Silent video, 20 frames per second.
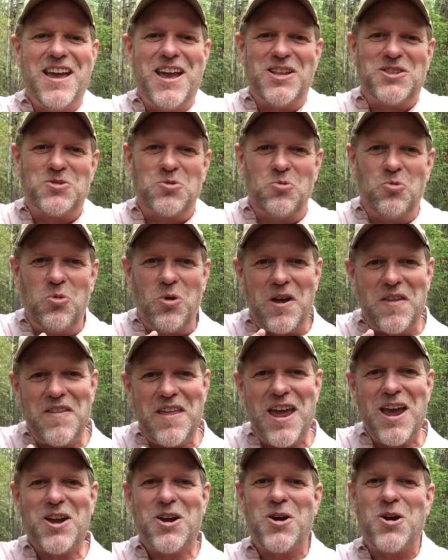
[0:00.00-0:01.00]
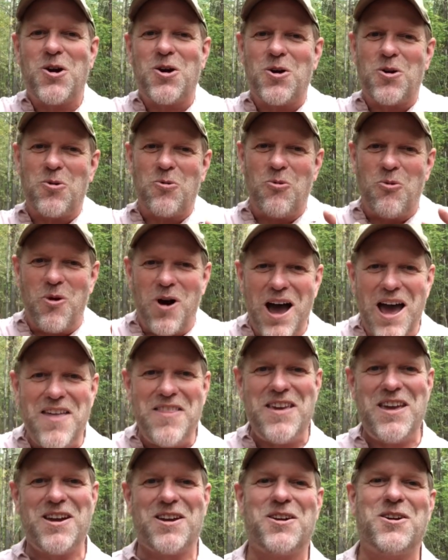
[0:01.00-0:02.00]
It's when they occur, why
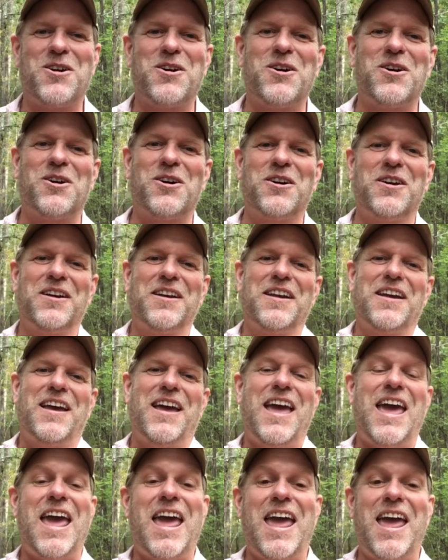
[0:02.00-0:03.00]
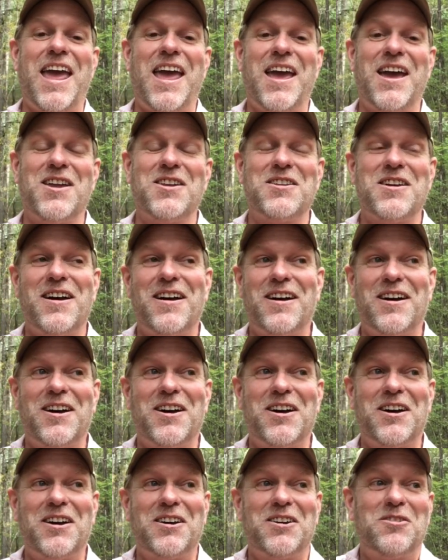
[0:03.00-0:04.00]
they occur, and
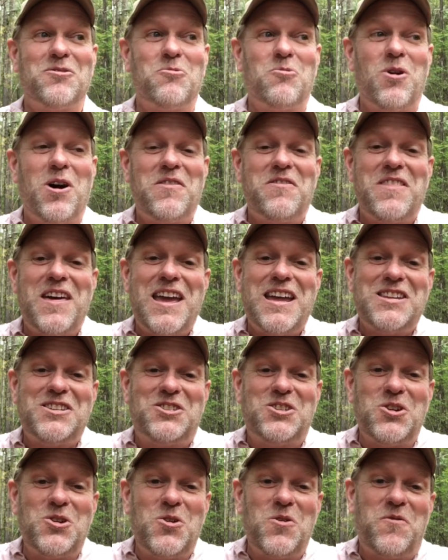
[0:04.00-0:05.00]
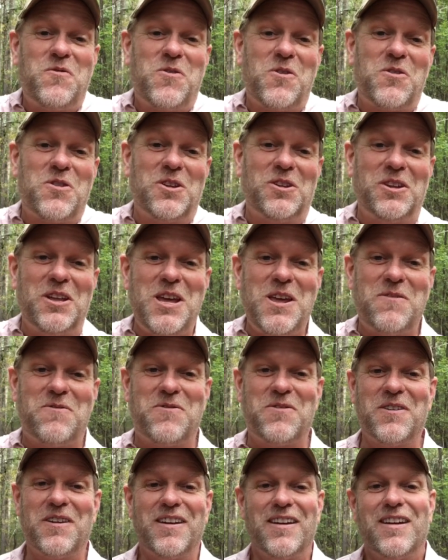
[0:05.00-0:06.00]
what they do for the
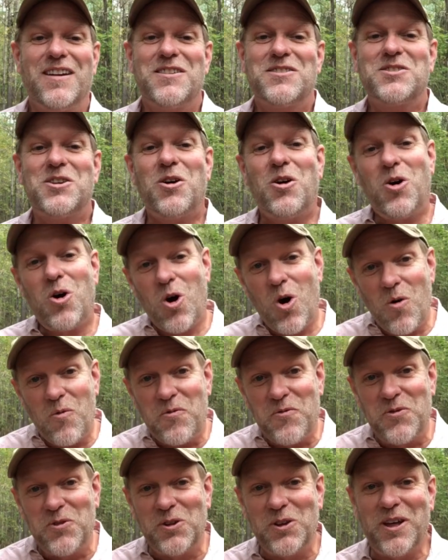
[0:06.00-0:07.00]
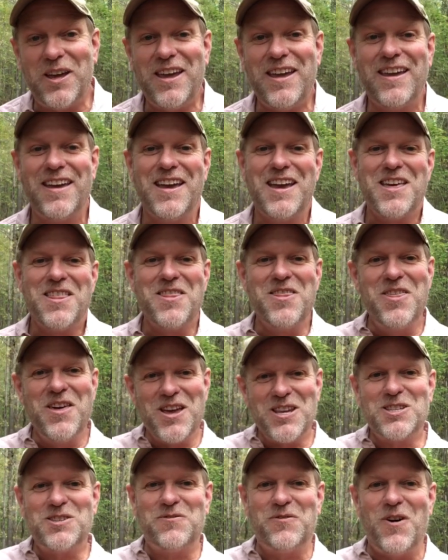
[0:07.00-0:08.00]
leaf. So hopefully
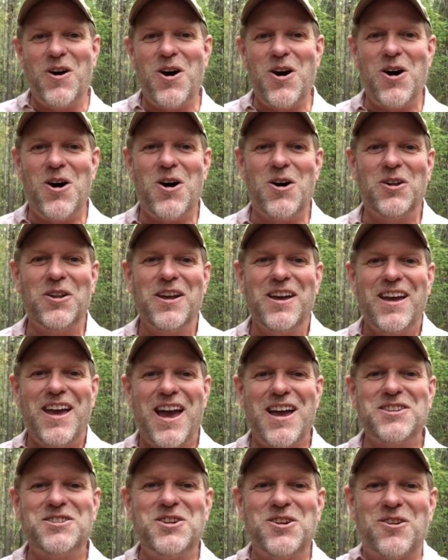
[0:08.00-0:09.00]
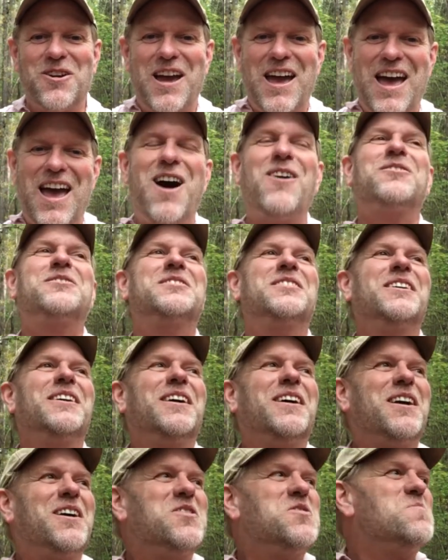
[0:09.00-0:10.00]
this fall, as you're out
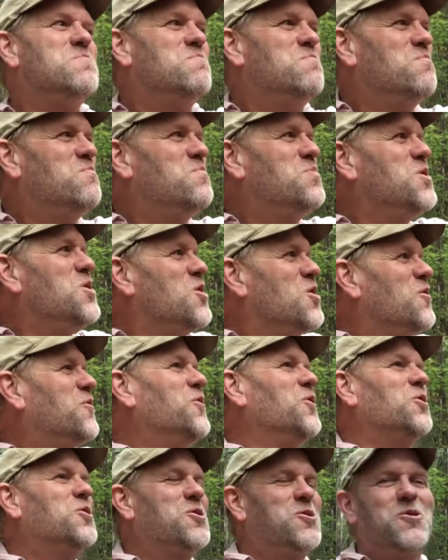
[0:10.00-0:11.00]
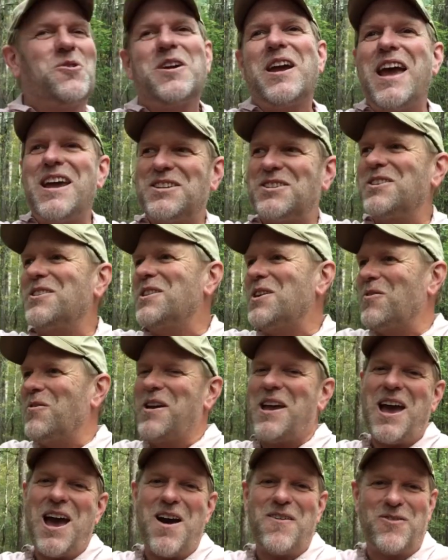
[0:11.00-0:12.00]
in the beautiful creation that
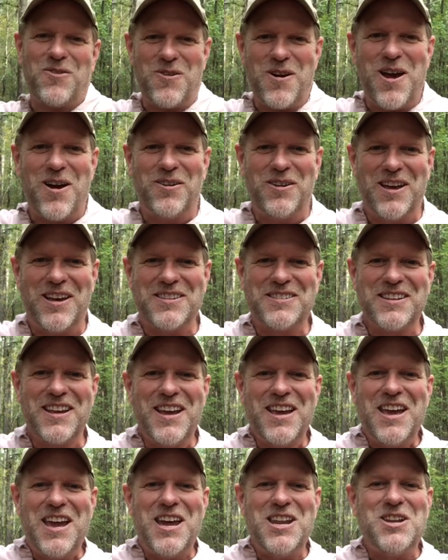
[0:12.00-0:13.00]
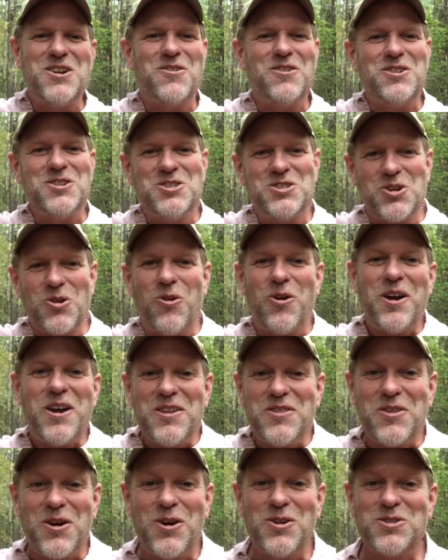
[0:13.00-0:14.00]
we have around us, and you're
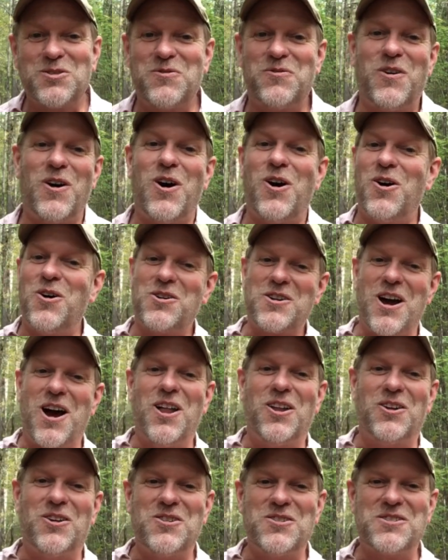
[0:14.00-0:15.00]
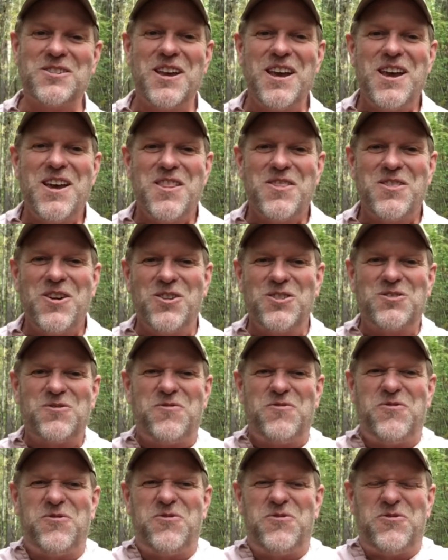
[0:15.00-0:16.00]
enjoying those fall colors, those
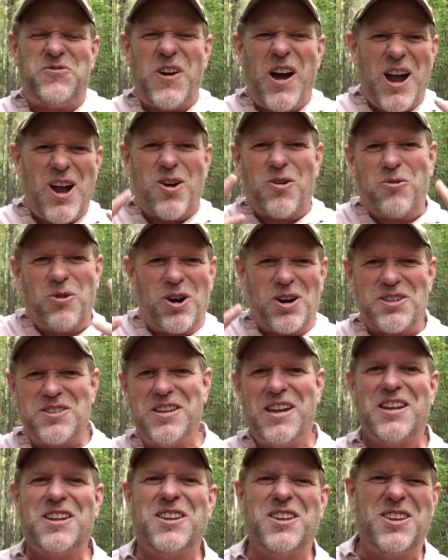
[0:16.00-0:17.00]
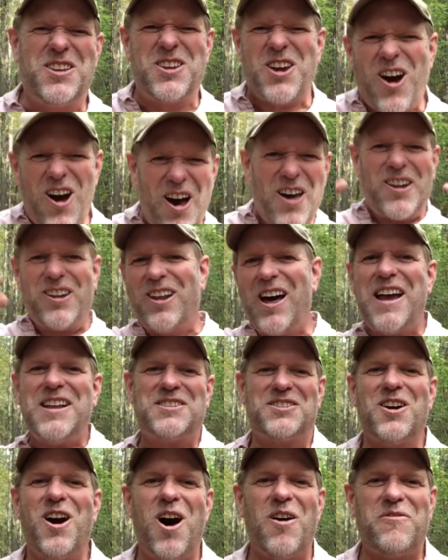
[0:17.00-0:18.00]
fireworks that God
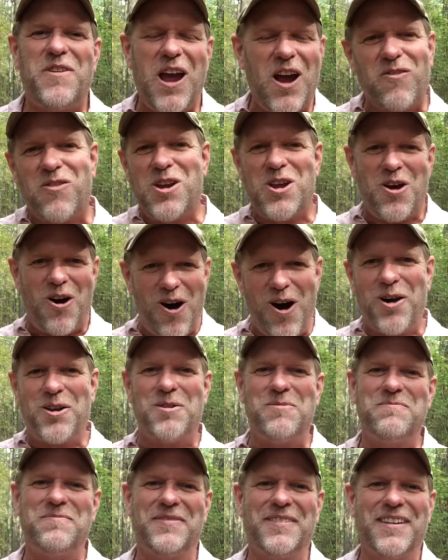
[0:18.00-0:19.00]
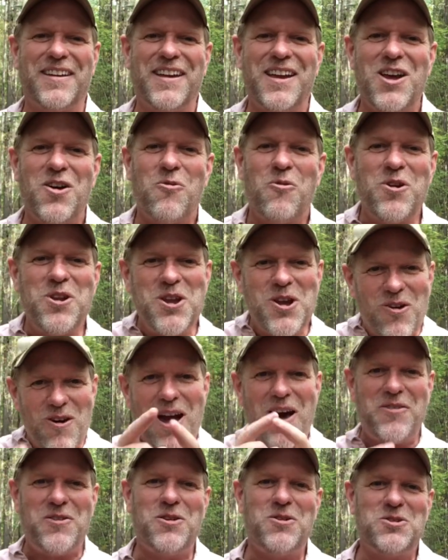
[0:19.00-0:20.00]
lights off every autumn, when you're
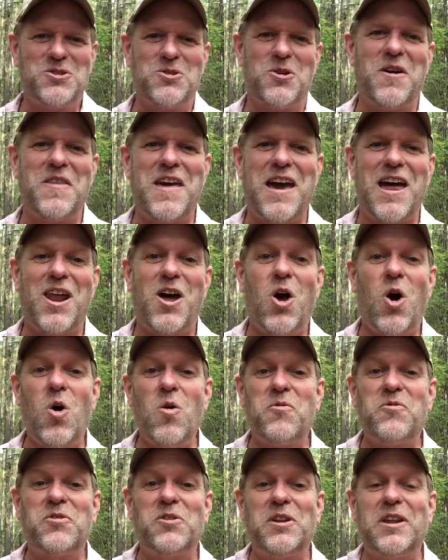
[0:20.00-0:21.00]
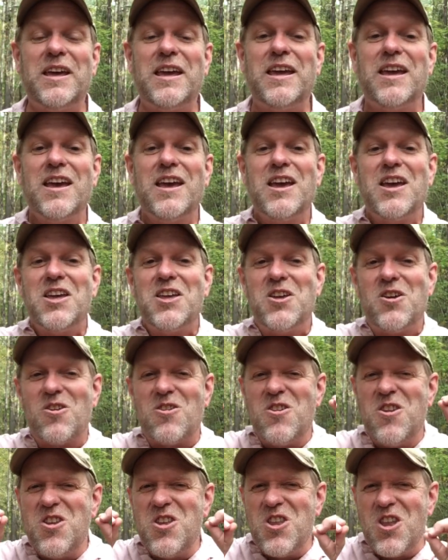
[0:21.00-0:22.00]
out there enjoying that, hopefully your
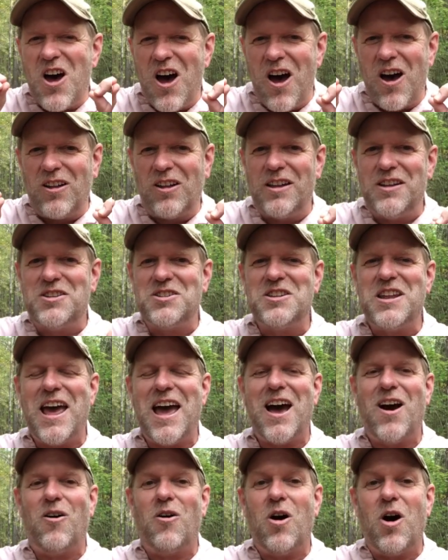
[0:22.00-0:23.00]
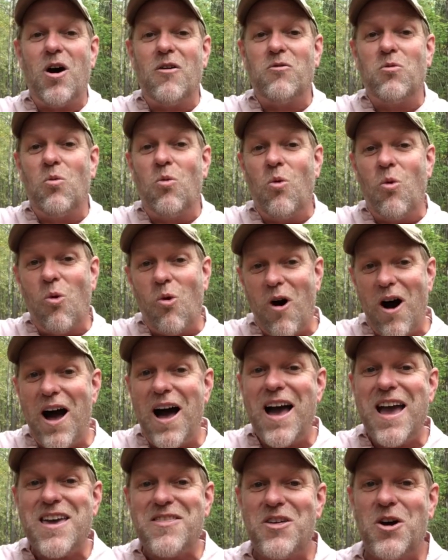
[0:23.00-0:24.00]
knowledge now of
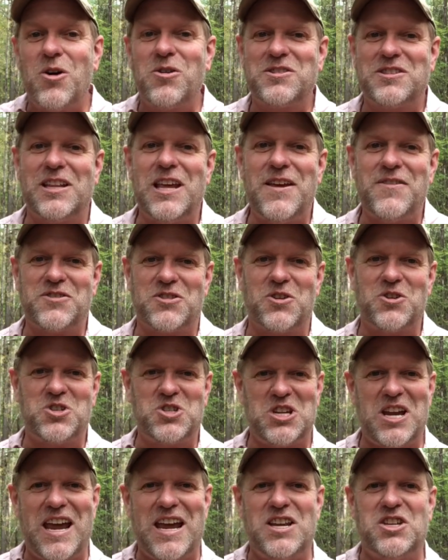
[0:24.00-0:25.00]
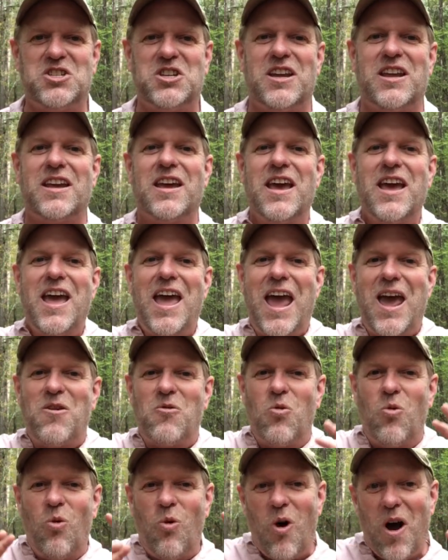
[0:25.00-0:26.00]
why those leaves are changing
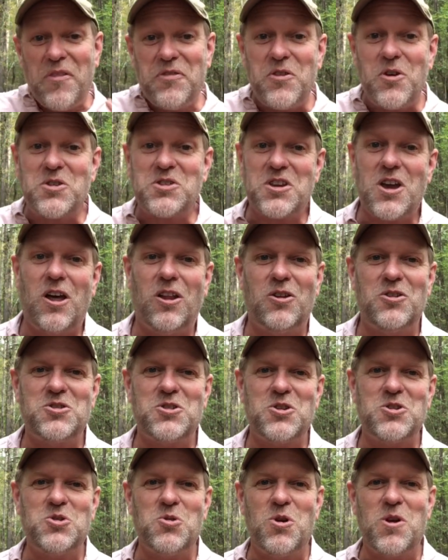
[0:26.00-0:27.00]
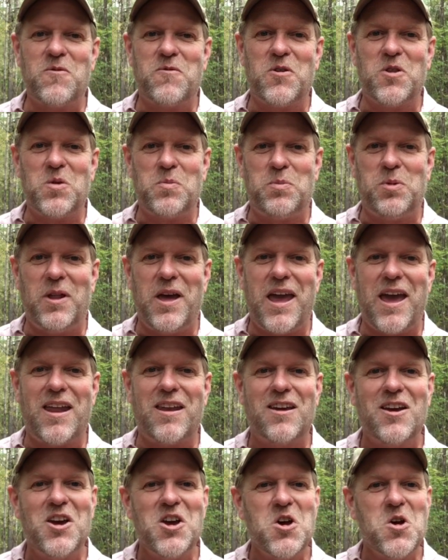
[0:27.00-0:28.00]
and what those colors are doing for the
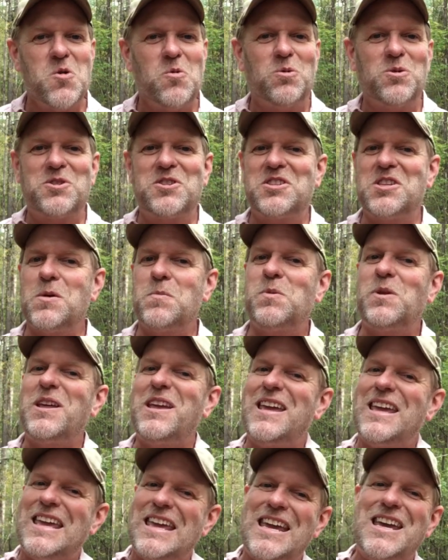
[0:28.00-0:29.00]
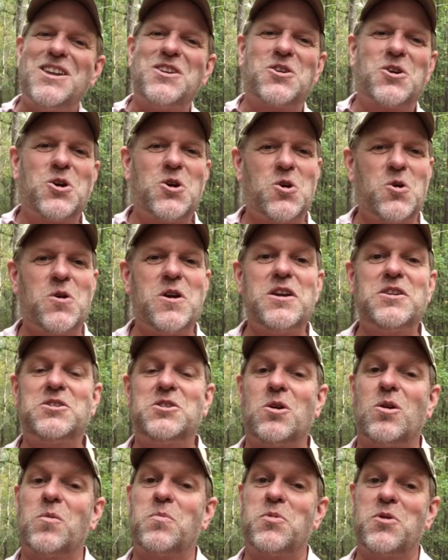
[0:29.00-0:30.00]
plant will simply increase
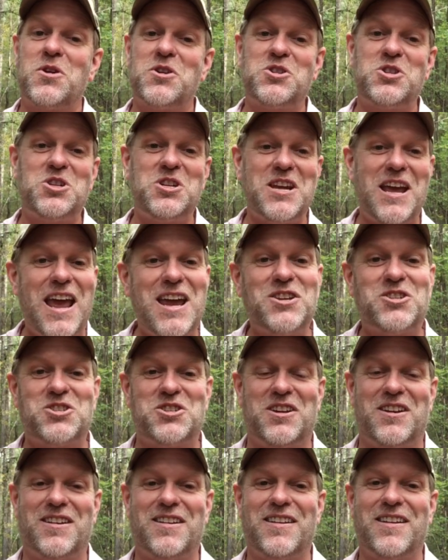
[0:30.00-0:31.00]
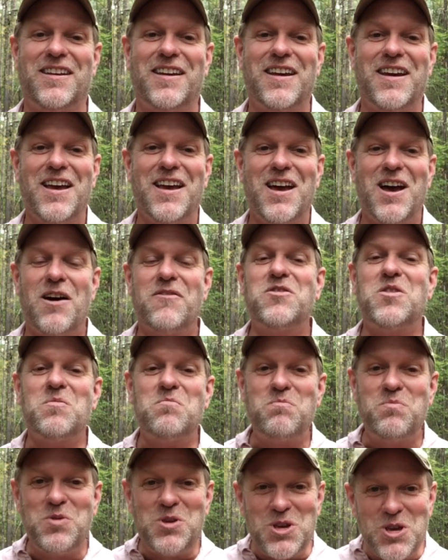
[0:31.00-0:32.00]
your appreciation of the
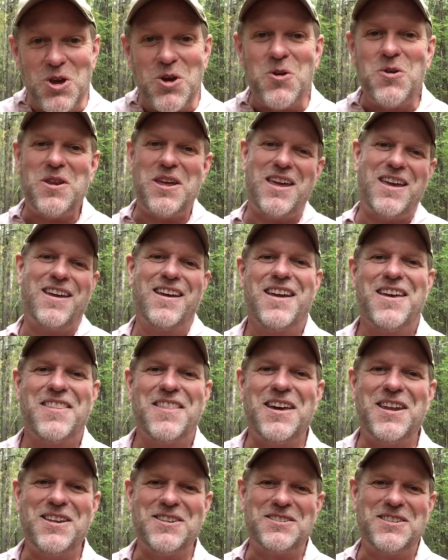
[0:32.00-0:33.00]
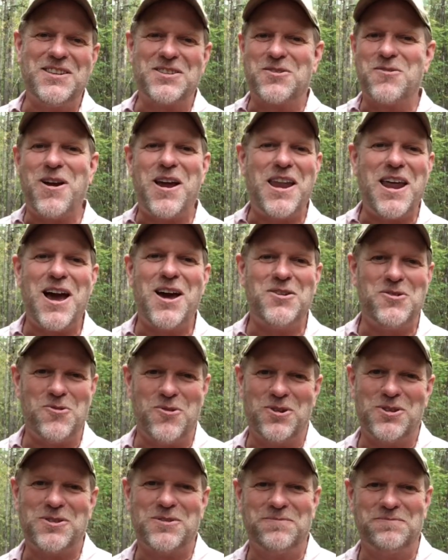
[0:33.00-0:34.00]
beauty that is this great
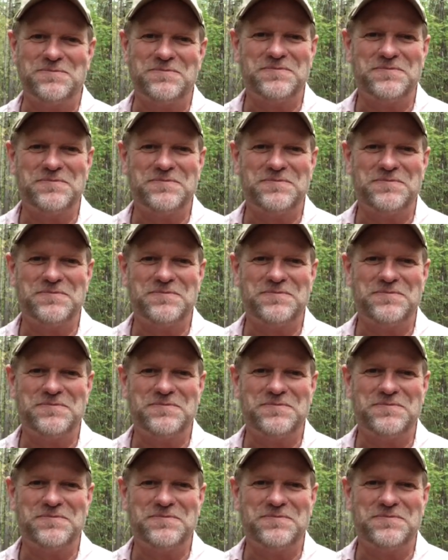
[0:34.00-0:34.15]
outdoors.